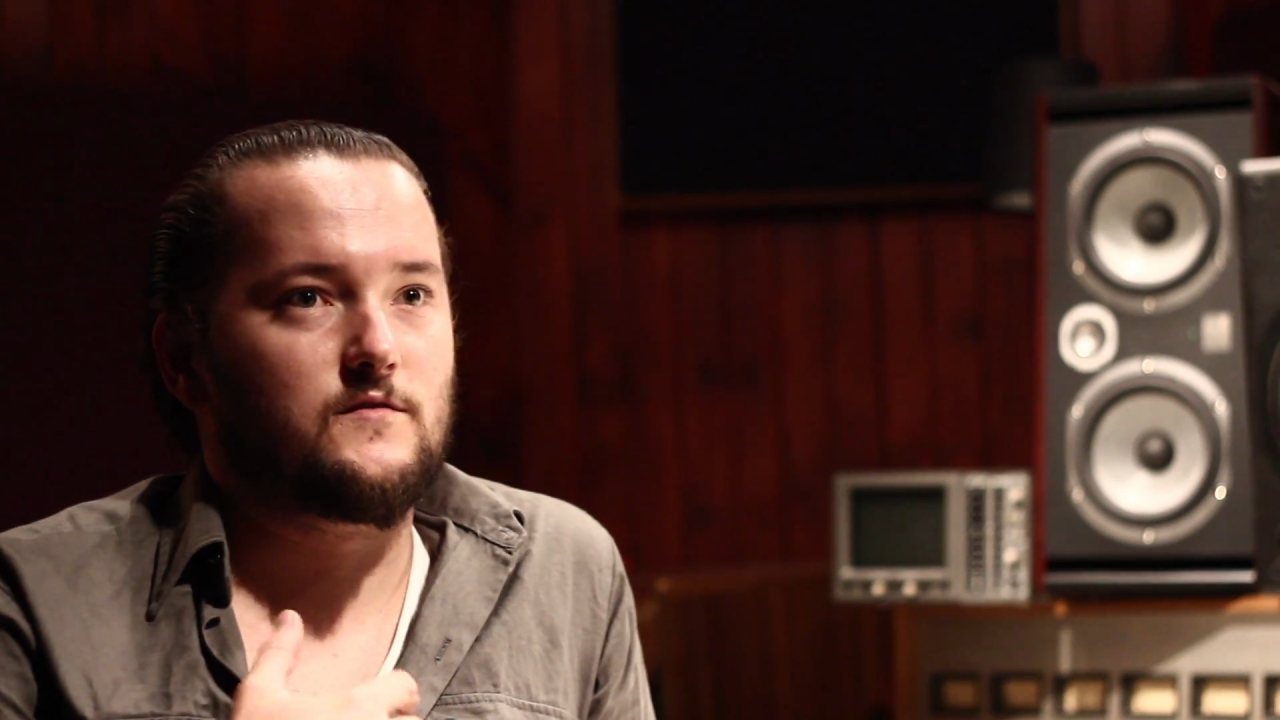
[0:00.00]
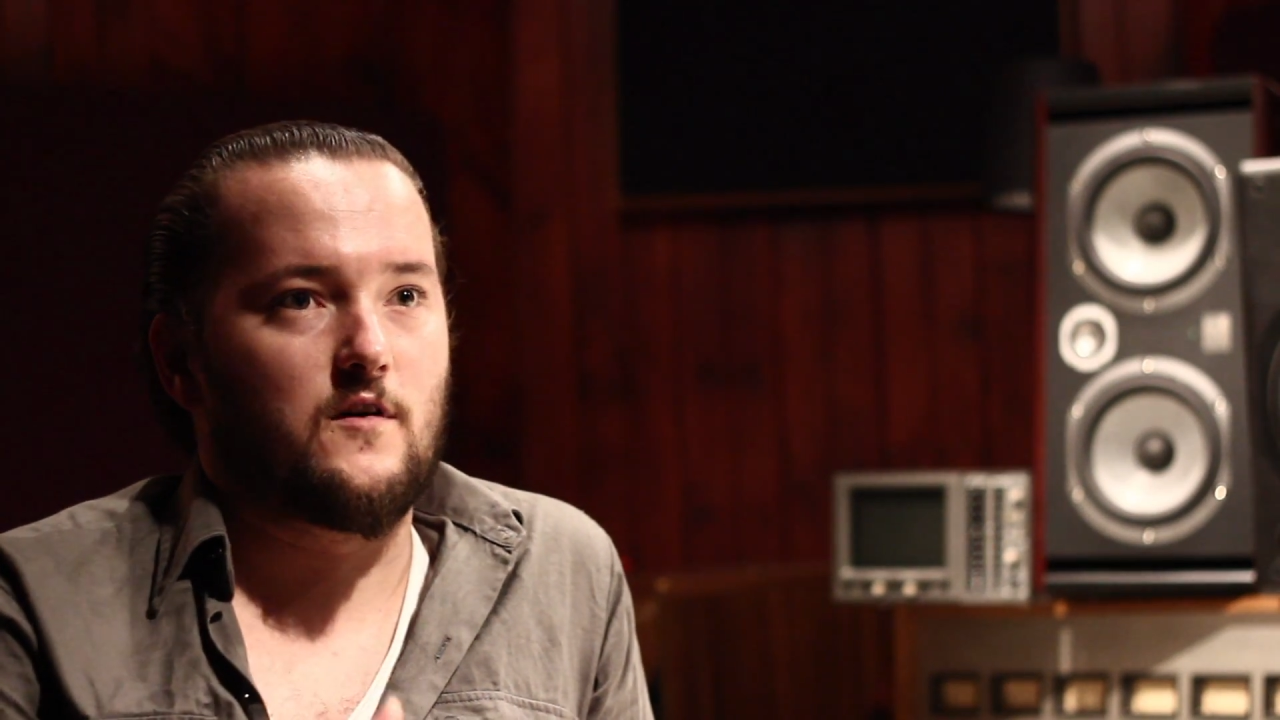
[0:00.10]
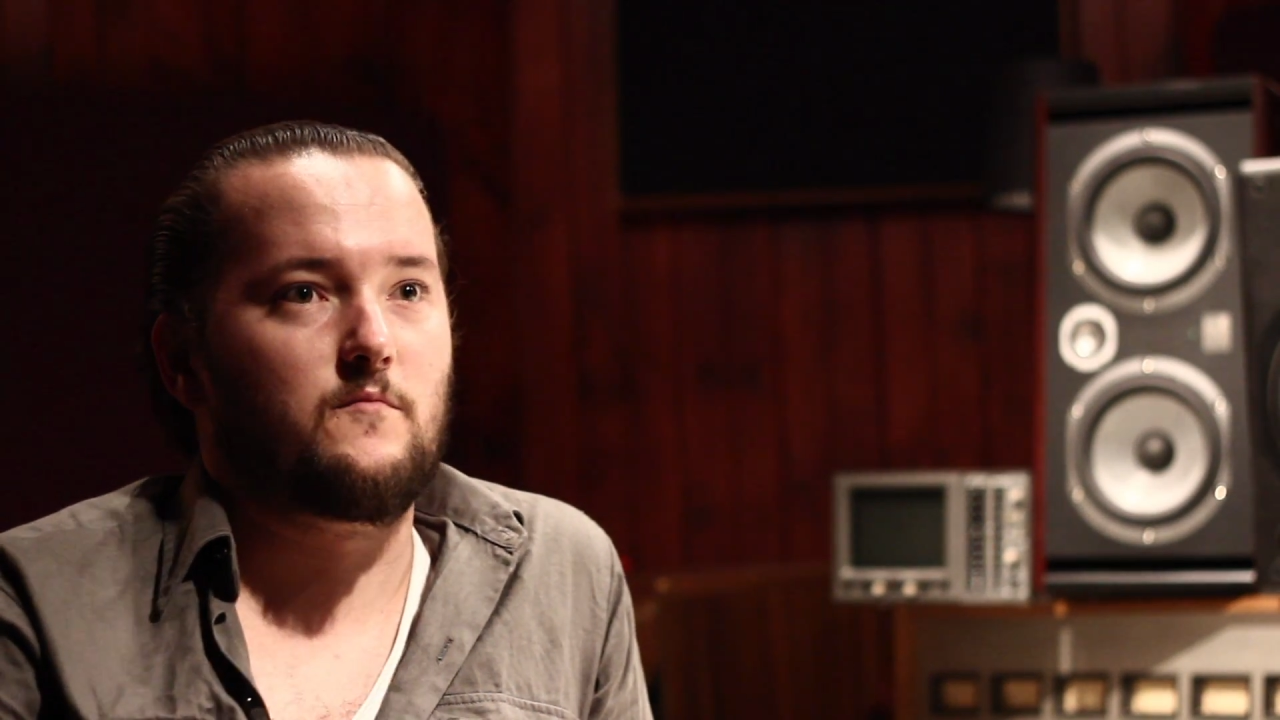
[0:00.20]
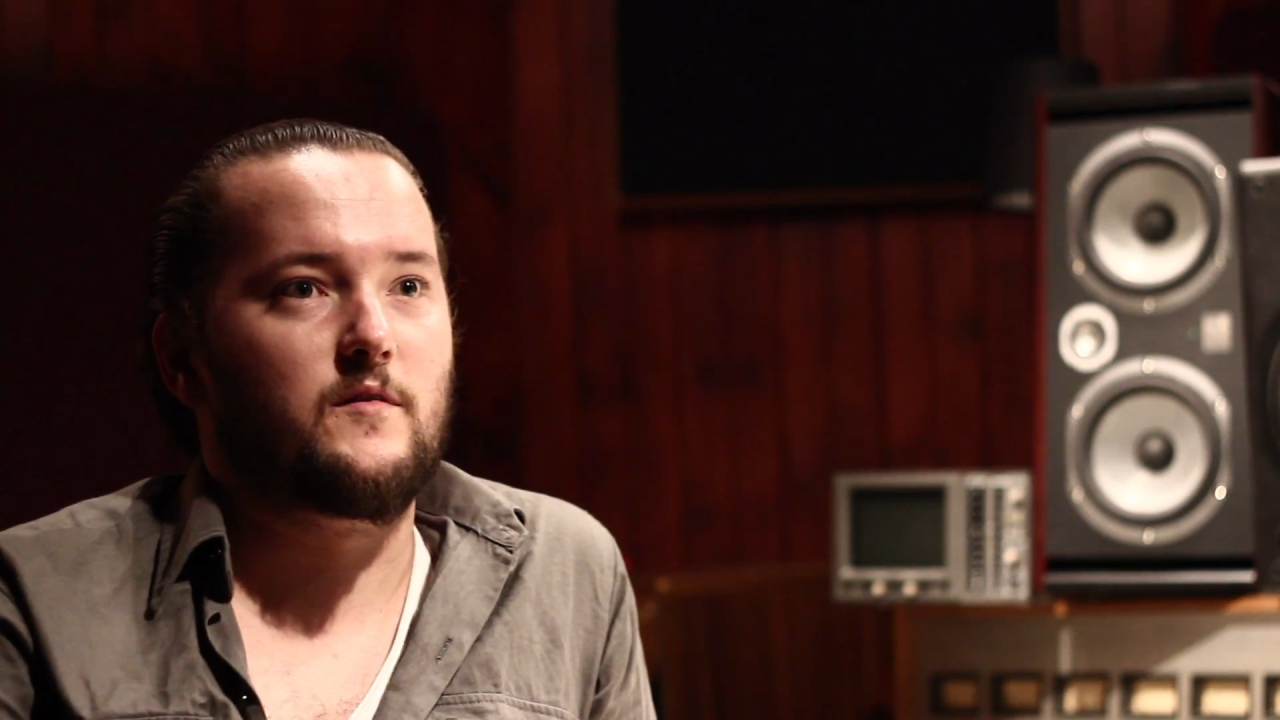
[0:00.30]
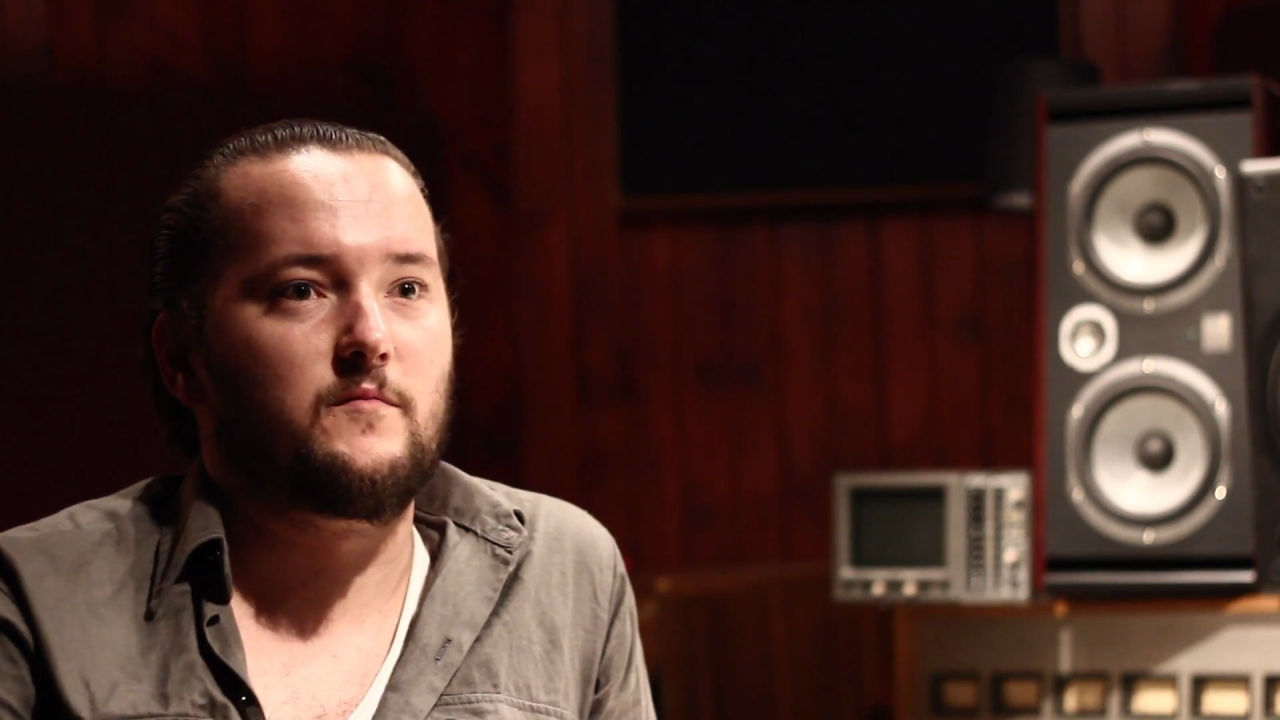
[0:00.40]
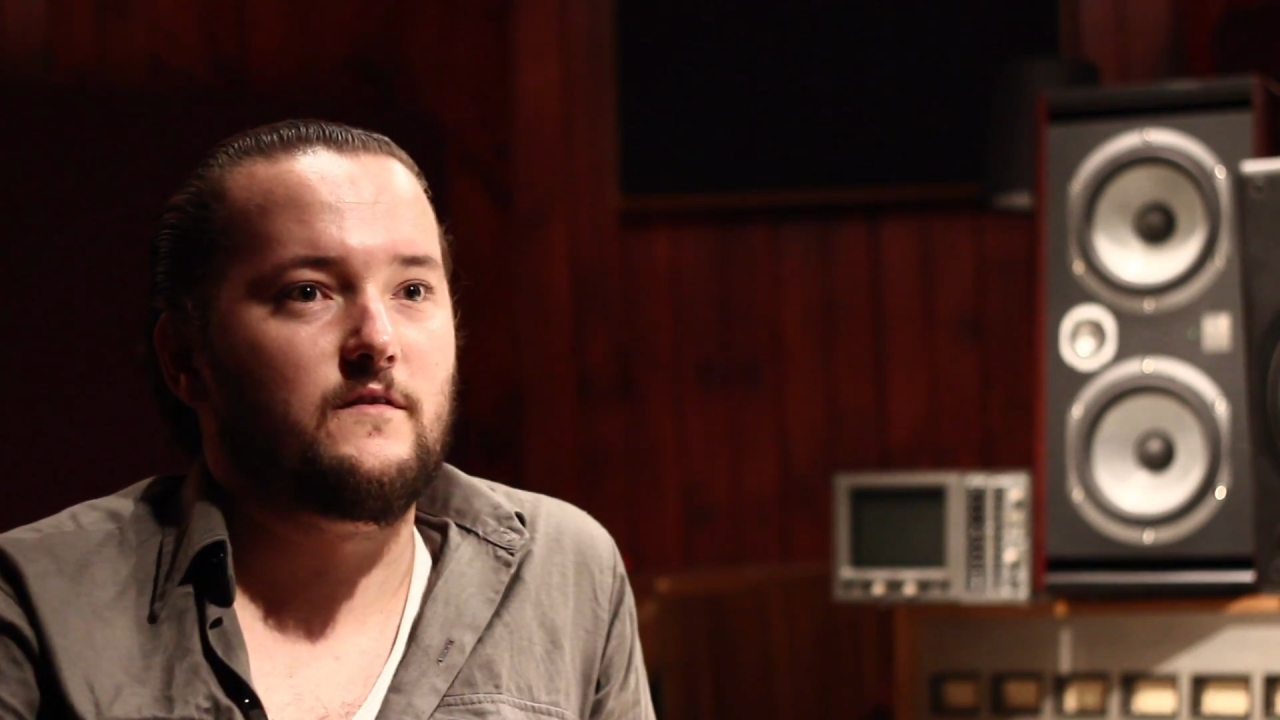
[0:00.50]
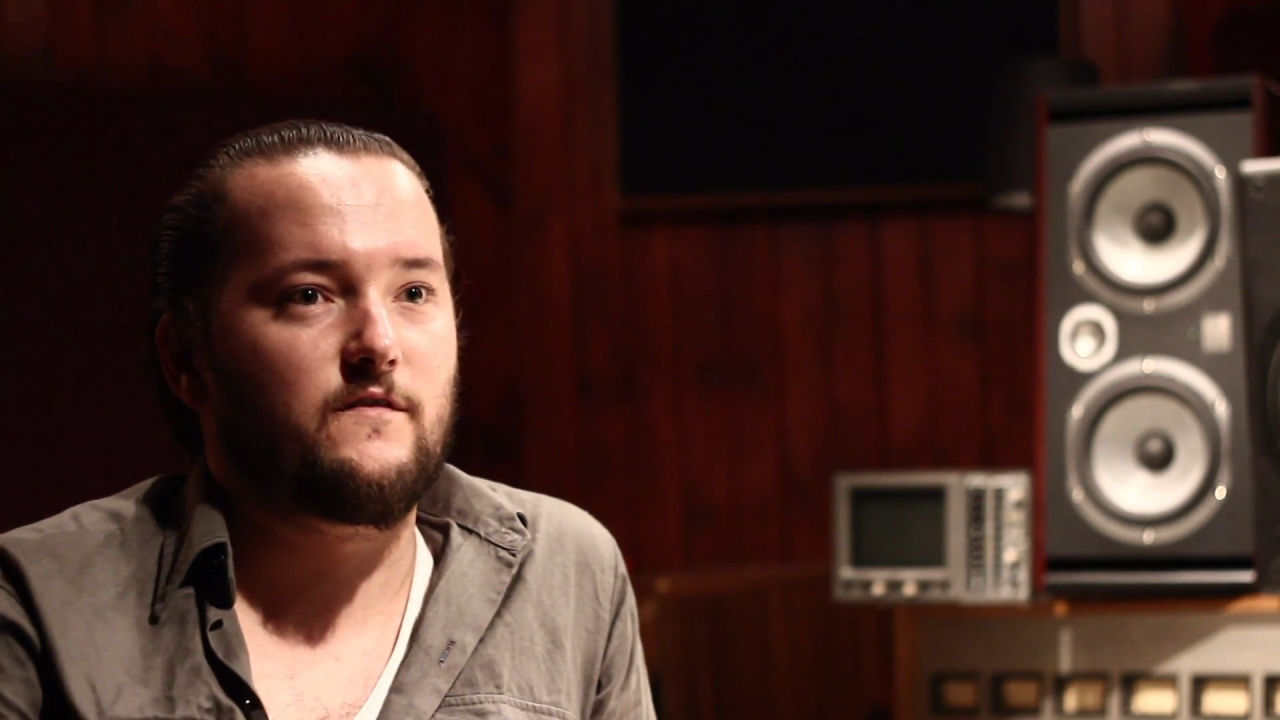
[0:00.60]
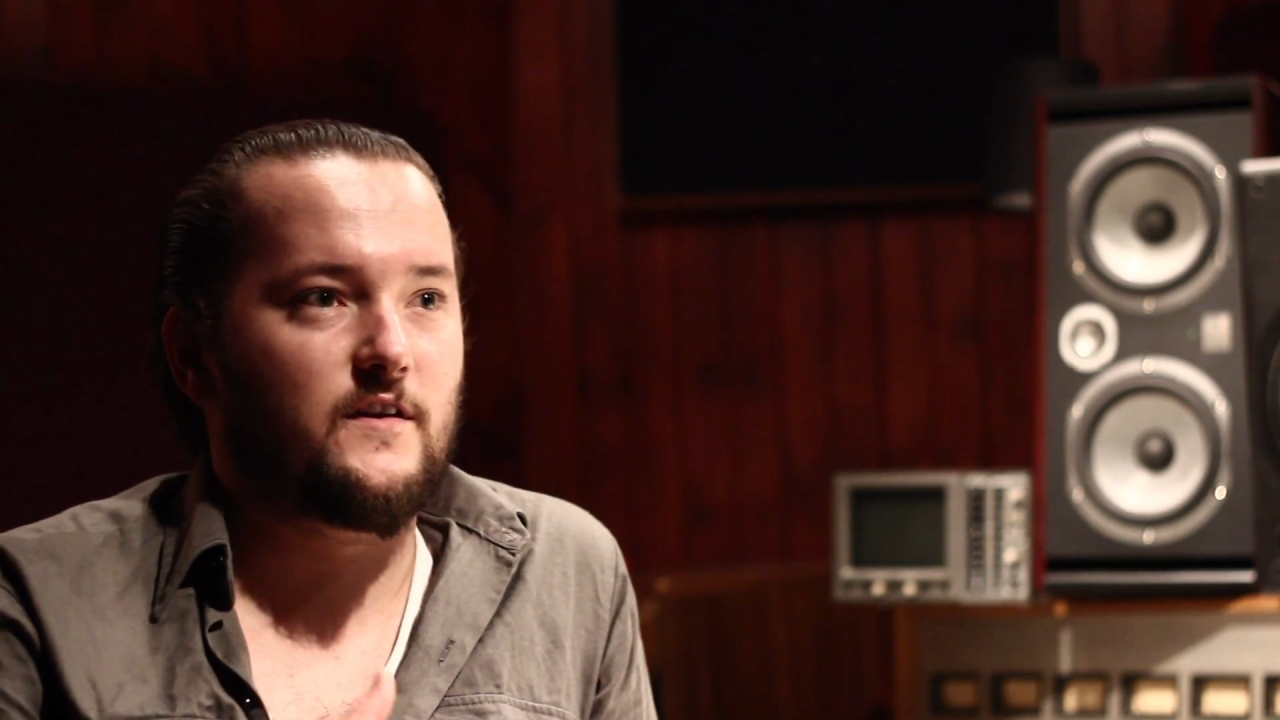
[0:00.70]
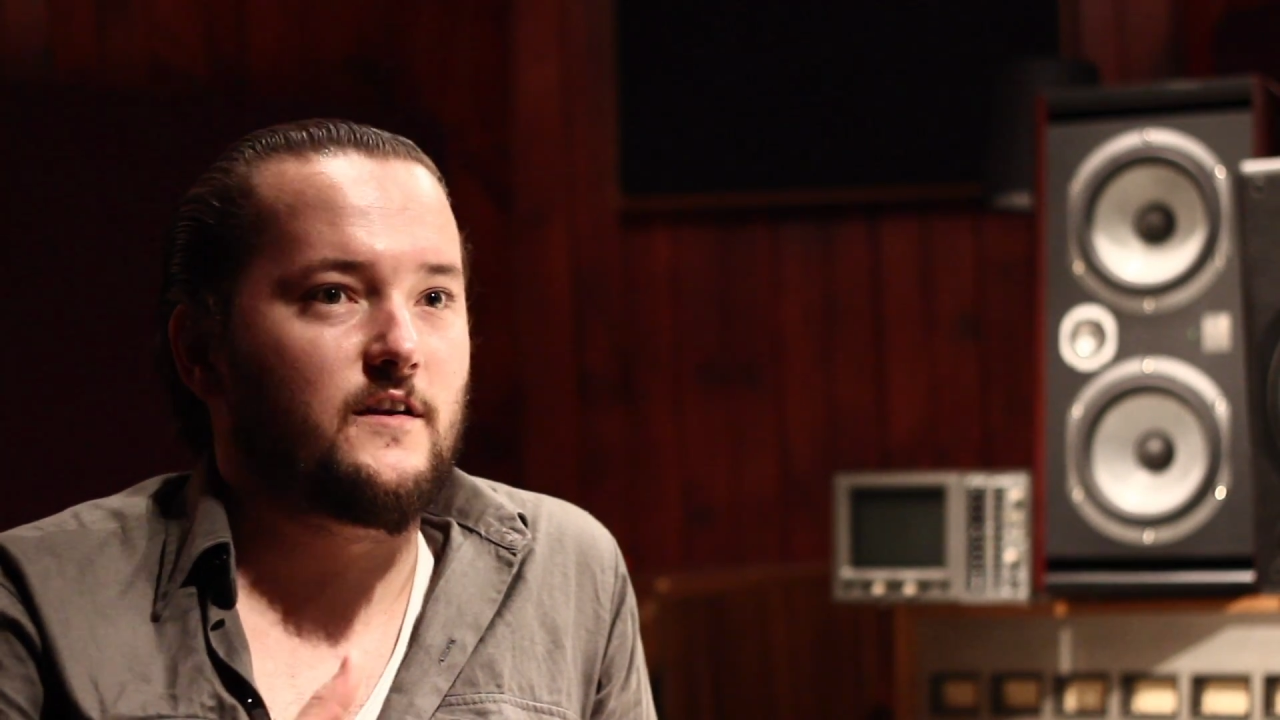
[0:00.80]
drummer to be fit